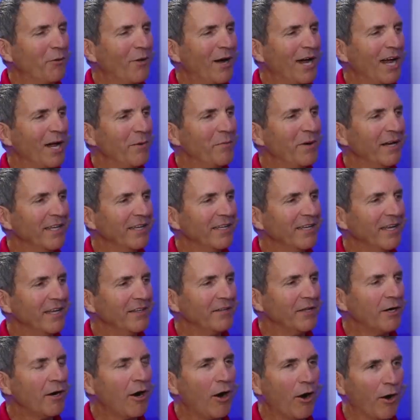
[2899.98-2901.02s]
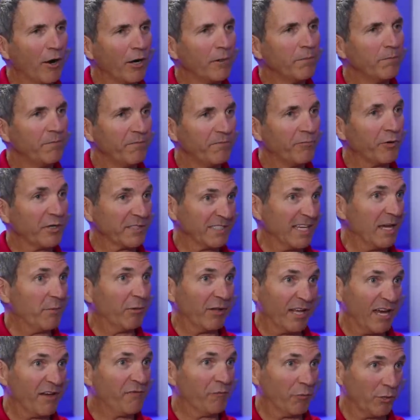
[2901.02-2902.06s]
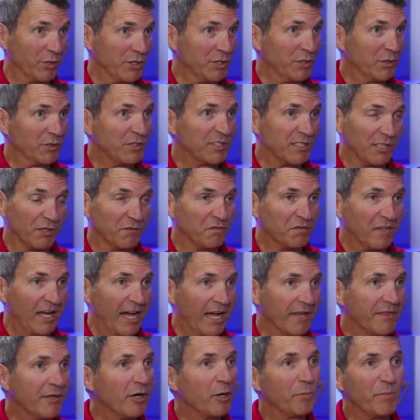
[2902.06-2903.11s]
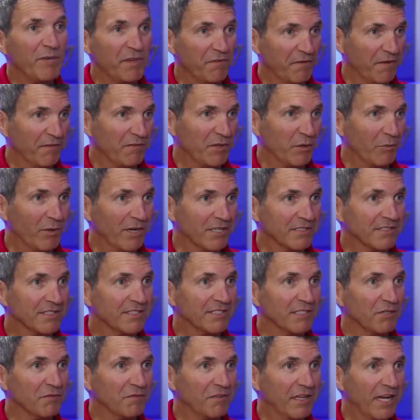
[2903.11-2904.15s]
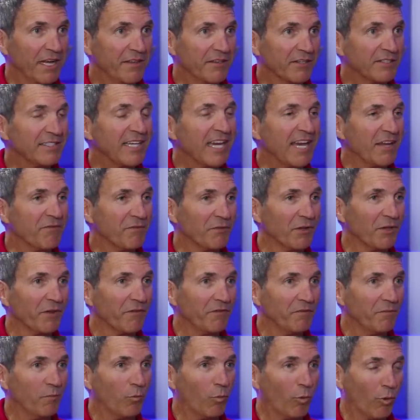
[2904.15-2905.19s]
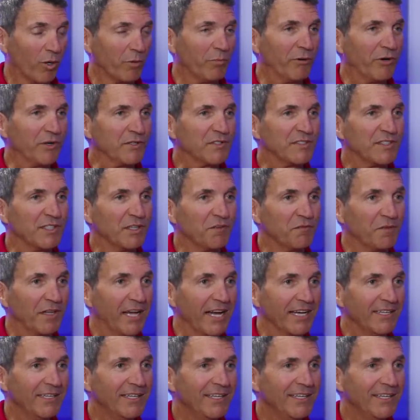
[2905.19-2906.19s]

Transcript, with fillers: why, but there are, for example, F4Us still flying. There are P-51s still flying. There's a handful of warbirds still flying.